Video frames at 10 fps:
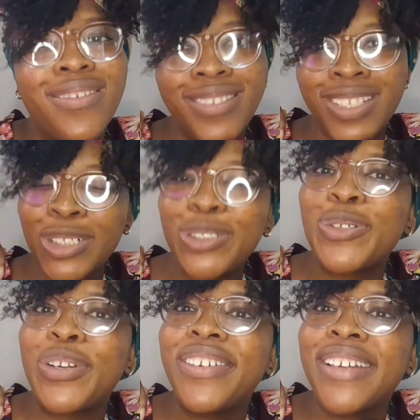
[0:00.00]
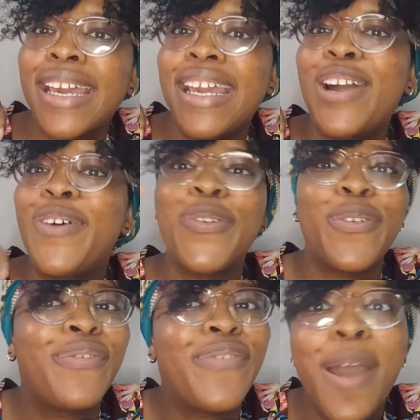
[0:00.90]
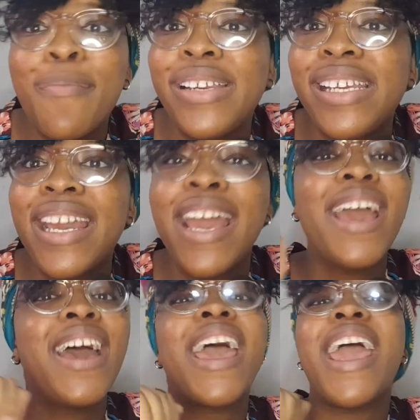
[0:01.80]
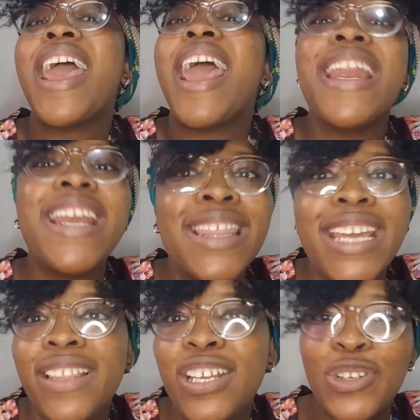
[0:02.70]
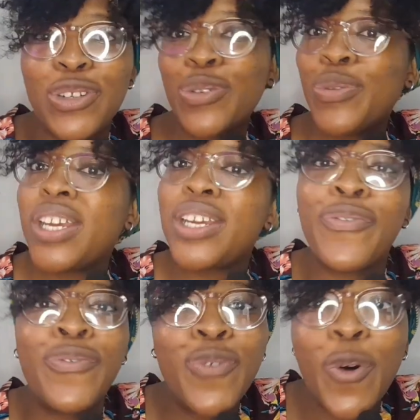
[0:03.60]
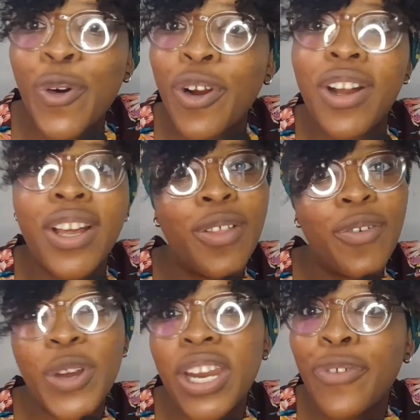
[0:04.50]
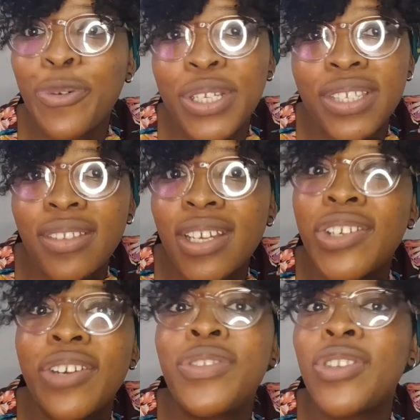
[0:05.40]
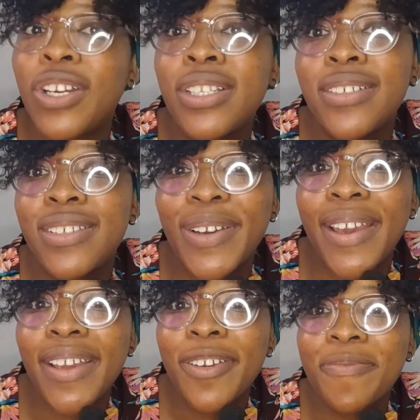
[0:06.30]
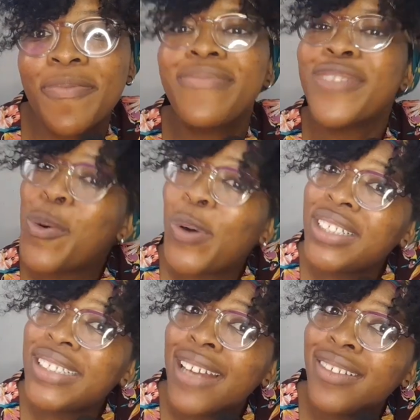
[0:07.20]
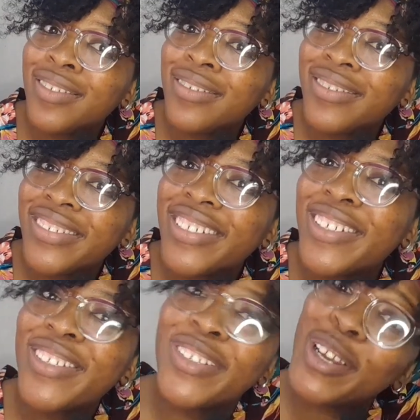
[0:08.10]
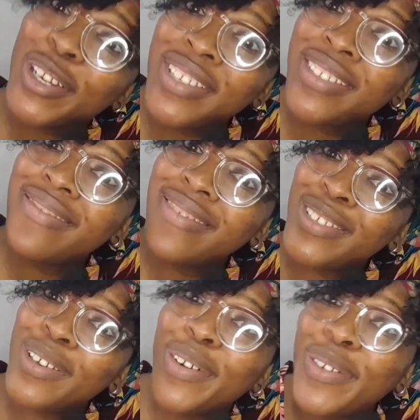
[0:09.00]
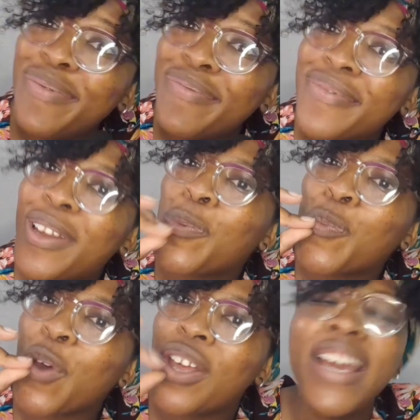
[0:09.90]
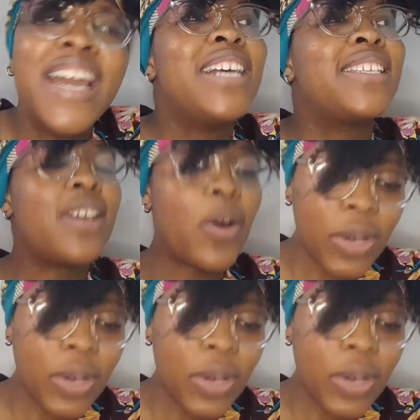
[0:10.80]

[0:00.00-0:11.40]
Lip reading: children, okay? Or your family. anything that you're doing it for, whatever reason that you have started. Okay, well done. Kudos to you. So